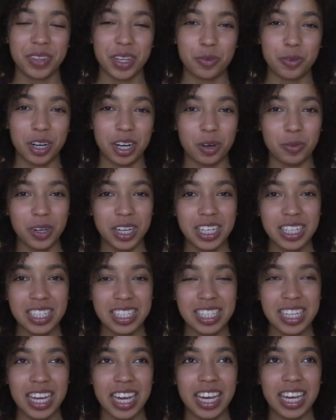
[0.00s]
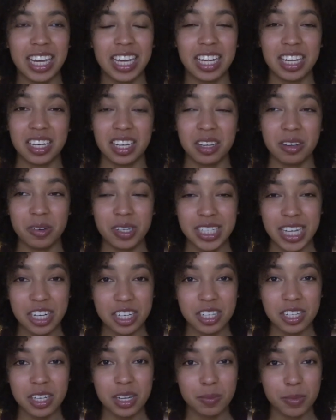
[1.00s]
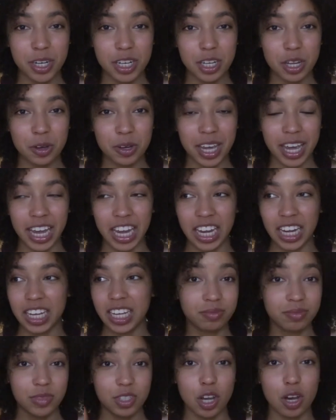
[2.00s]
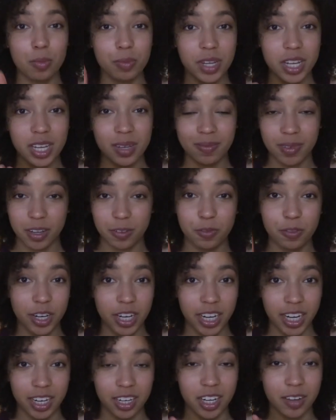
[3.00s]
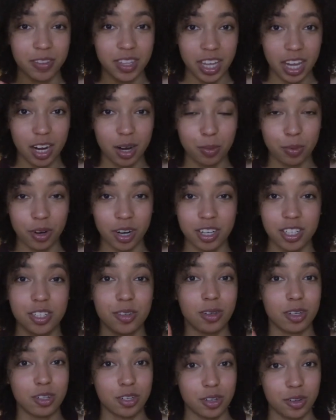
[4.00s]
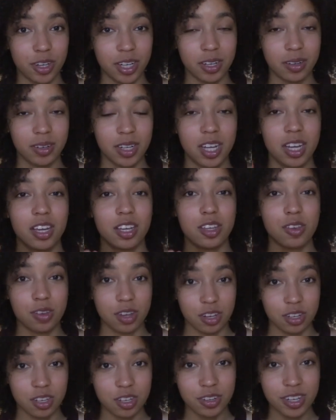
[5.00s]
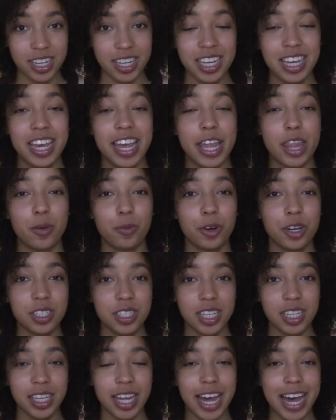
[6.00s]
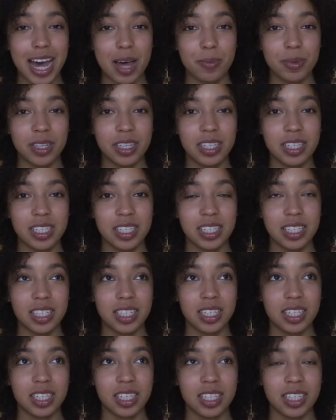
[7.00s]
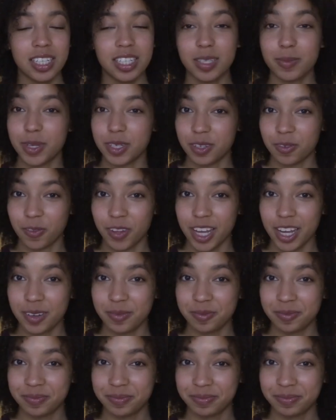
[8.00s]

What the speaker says: where it was, and it was actually pretty okay. Don't be afraid of the airport. You can do it. You can do it, and the worst thing that happens is you miss your flight.